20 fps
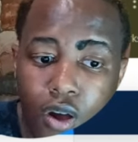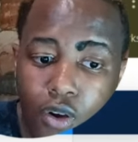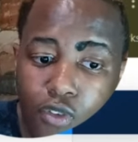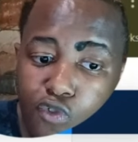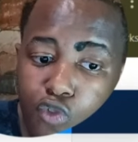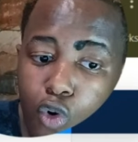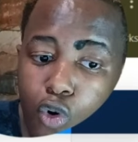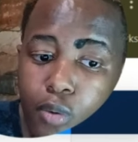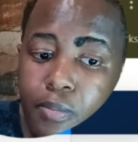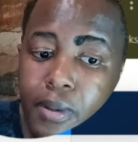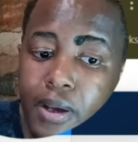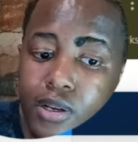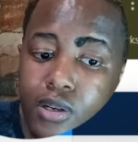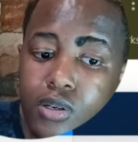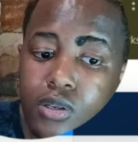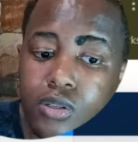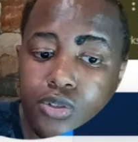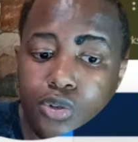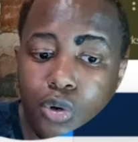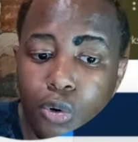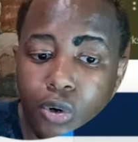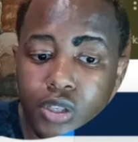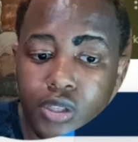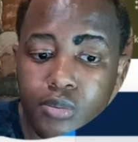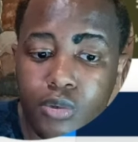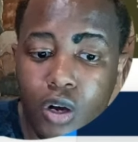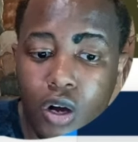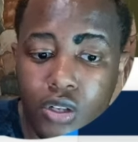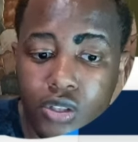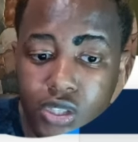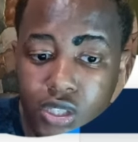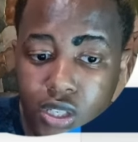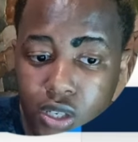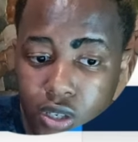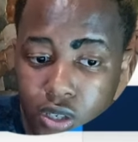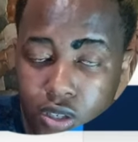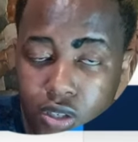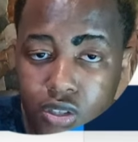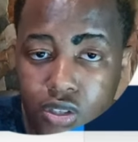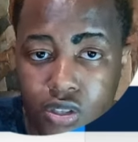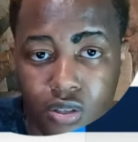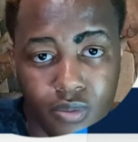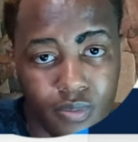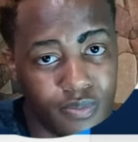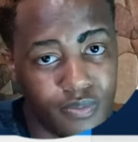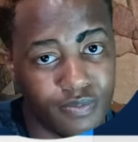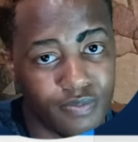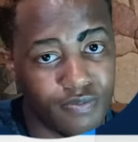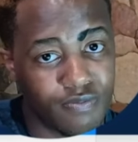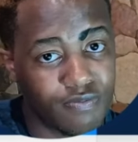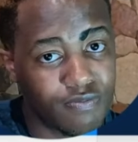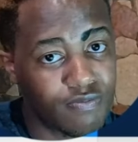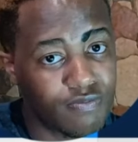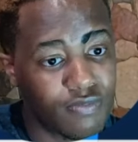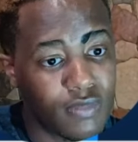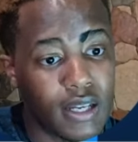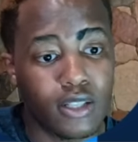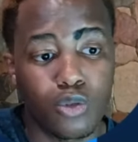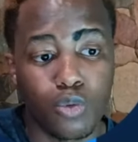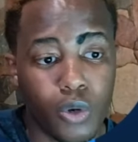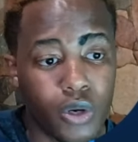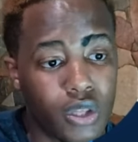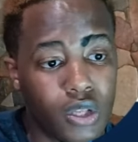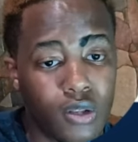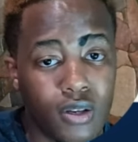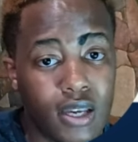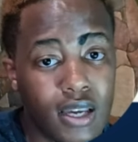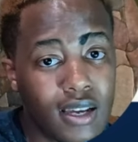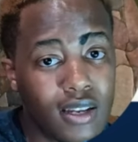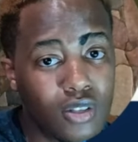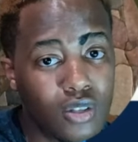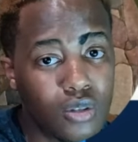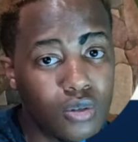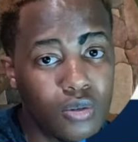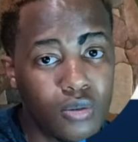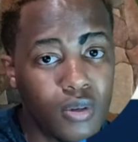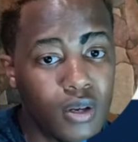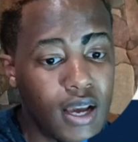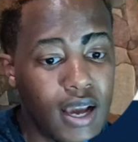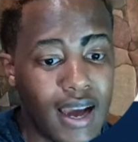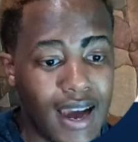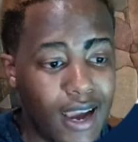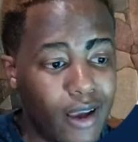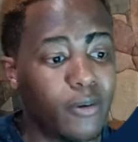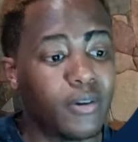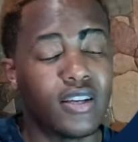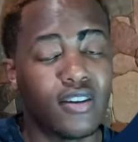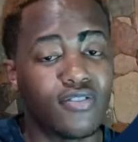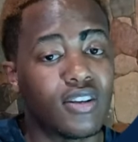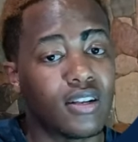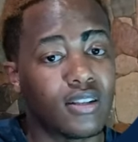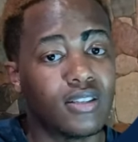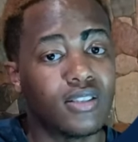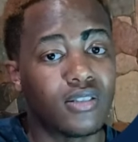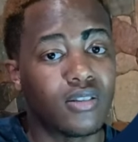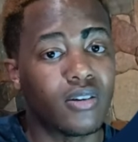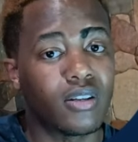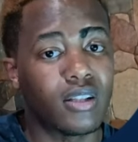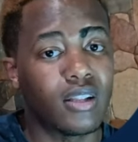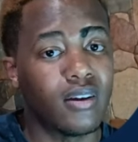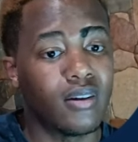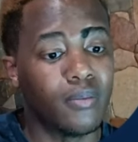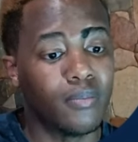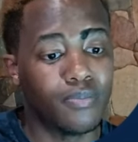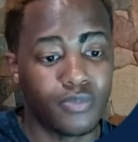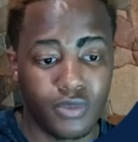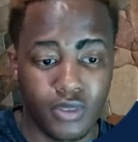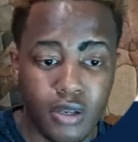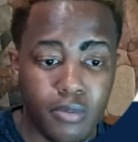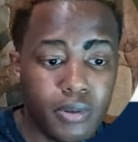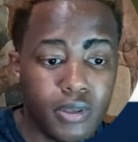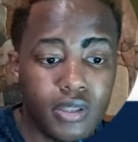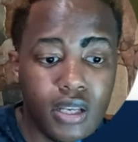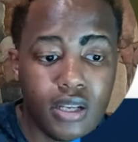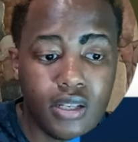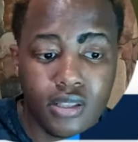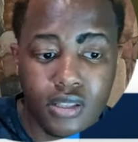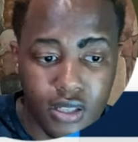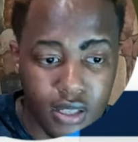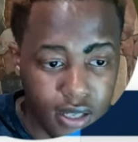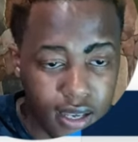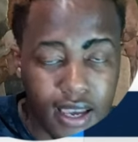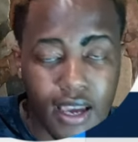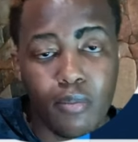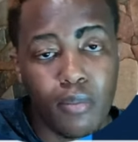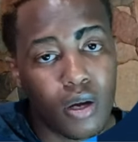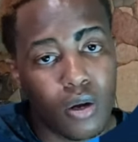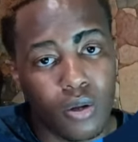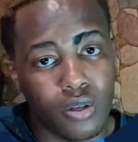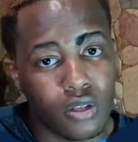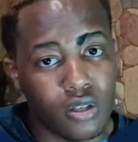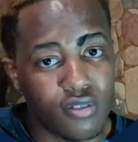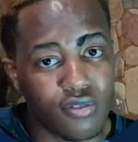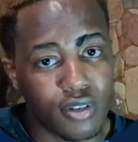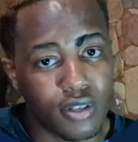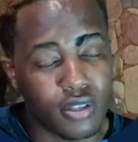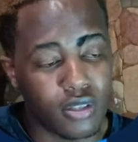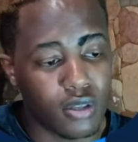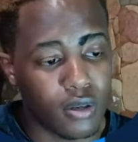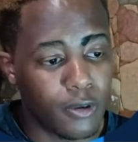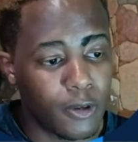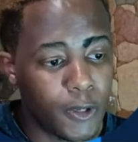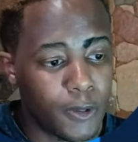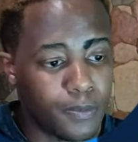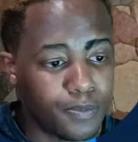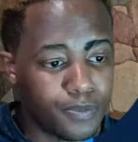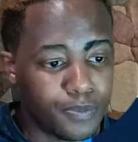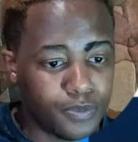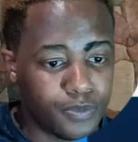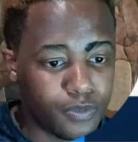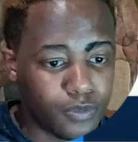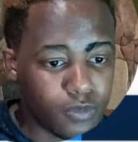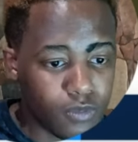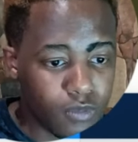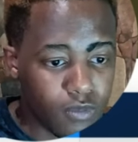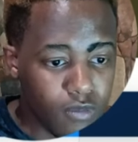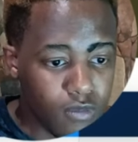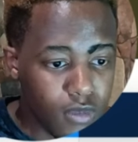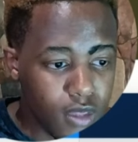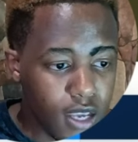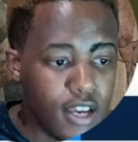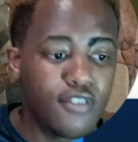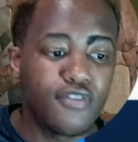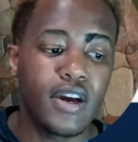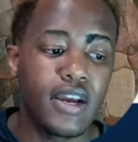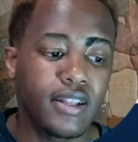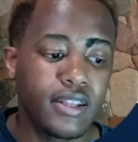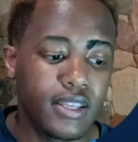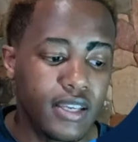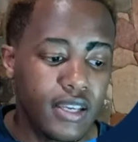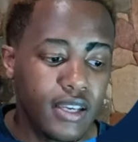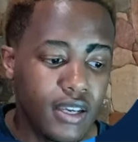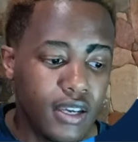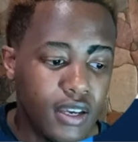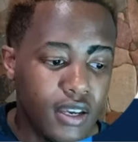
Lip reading: for medical tourism concierge. That's worth looking into. I would definitely start there. 10% can make all the difference. And finally,